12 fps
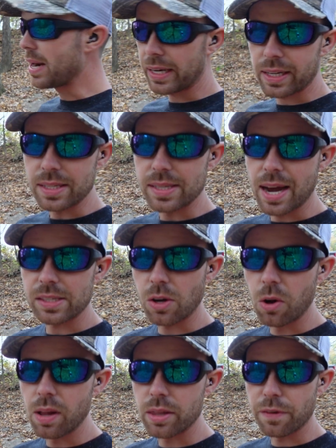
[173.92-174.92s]
made a good size
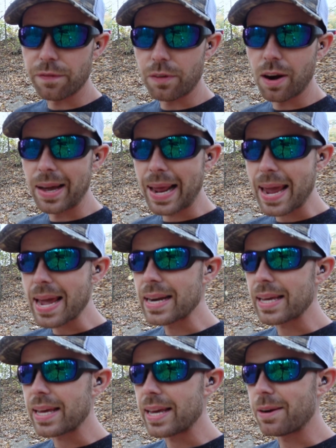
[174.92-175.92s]
hole on the front
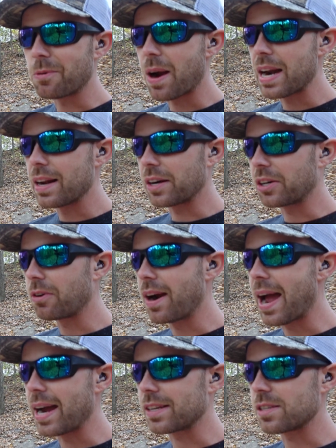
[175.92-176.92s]
and it hit right on a
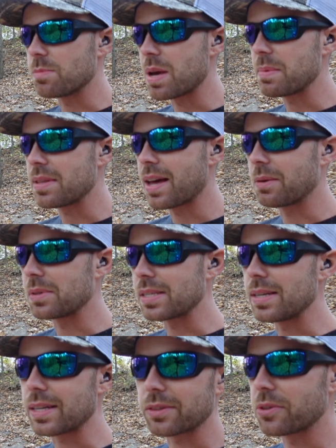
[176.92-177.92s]
crack, so maybe that one sneaked